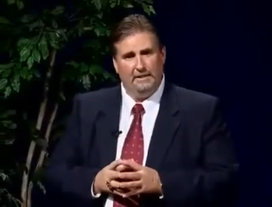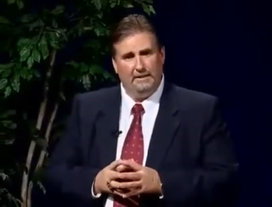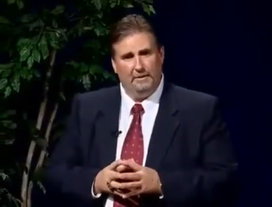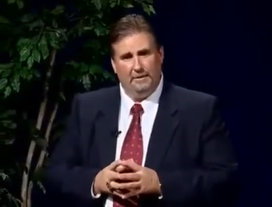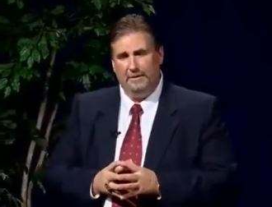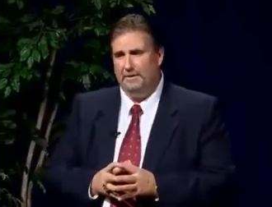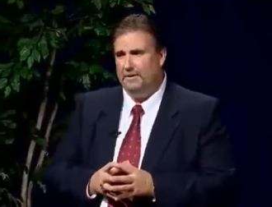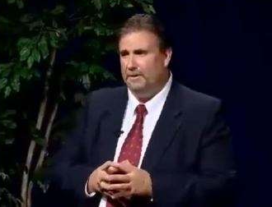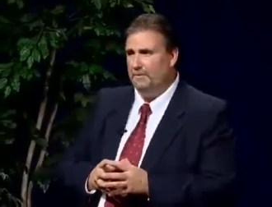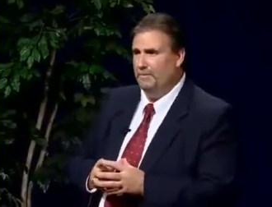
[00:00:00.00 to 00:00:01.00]
And then of course the
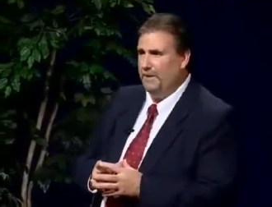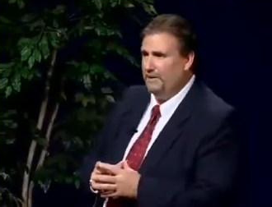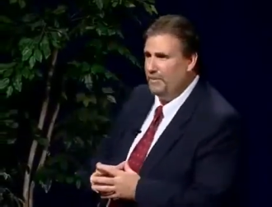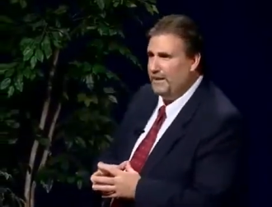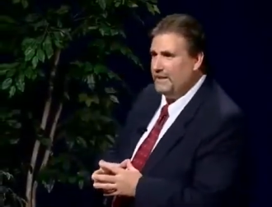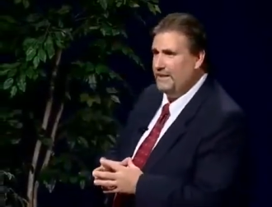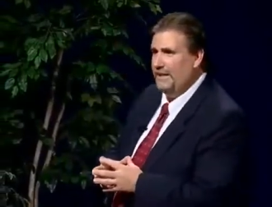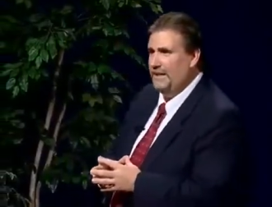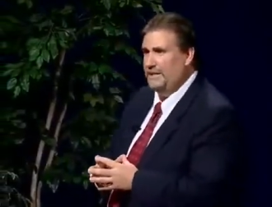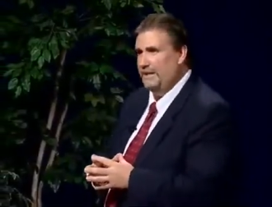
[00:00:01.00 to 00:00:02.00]
third would be the
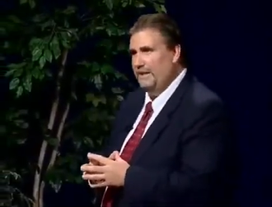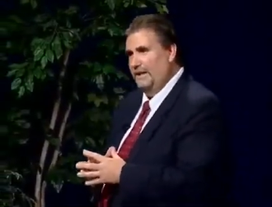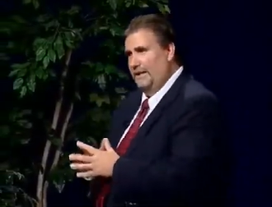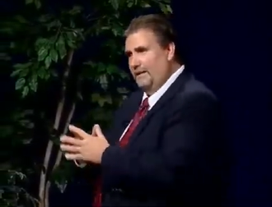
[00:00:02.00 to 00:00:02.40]
presentation.